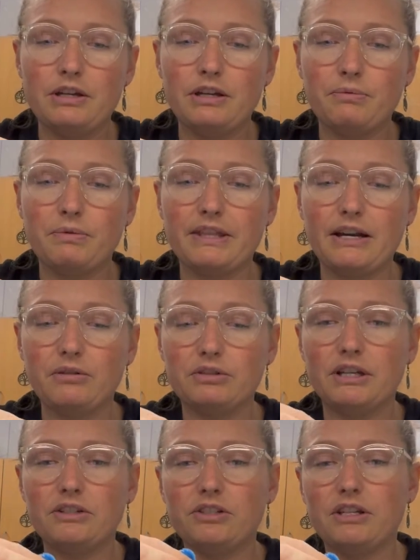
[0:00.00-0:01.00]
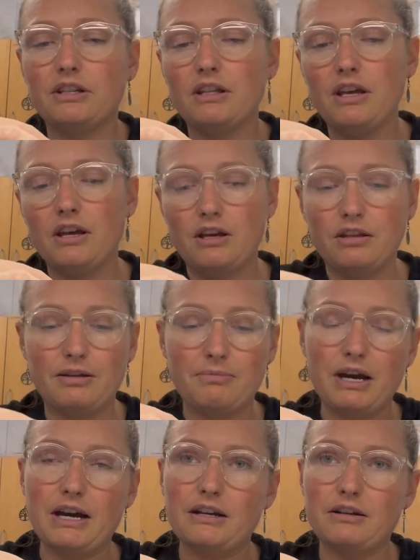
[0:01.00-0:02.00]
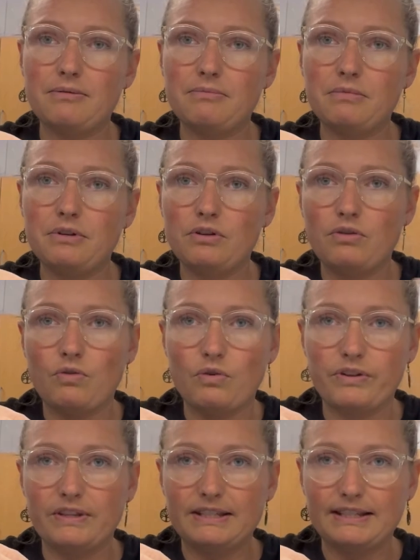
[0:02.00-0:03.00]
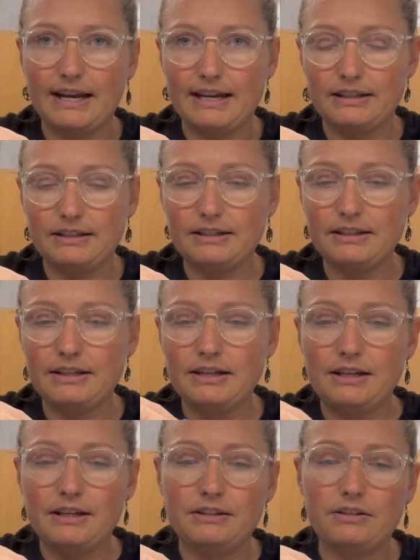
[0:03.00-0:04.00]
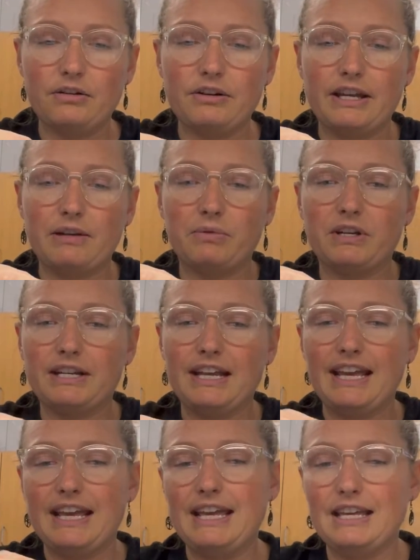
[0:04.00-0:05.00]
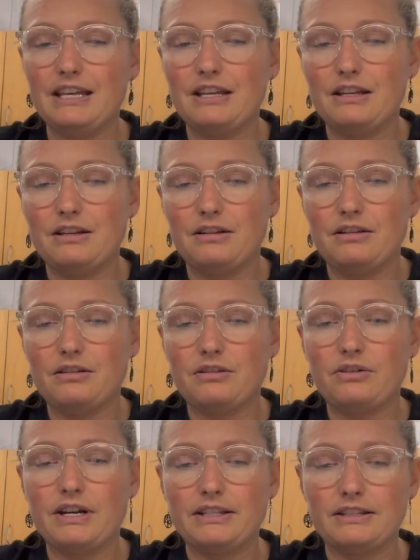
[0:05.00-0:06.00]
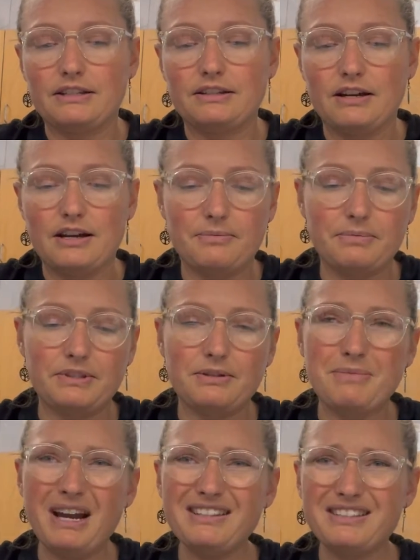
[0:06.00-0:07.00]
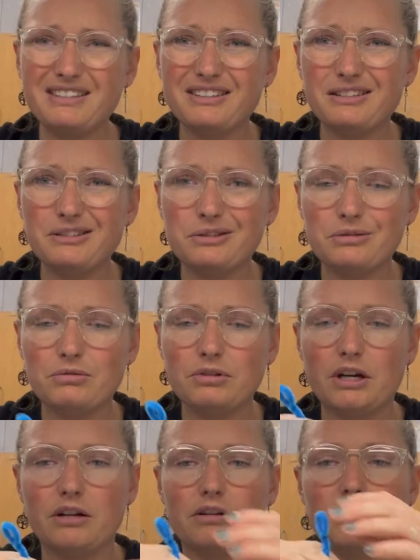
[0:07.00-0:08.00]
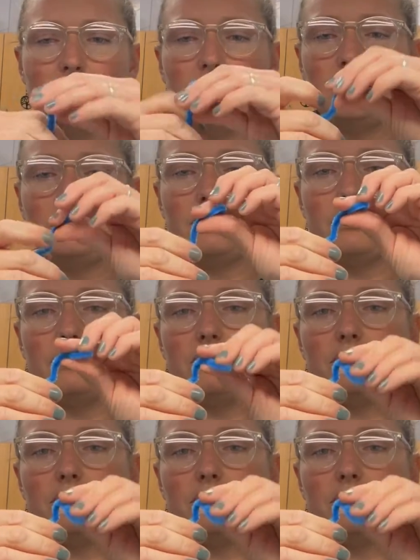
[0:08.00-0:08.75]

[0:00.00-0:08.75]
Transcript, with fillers: without touching the bottom or the sides. So, and we're going to hang it across the top. So mine's a little too long. So you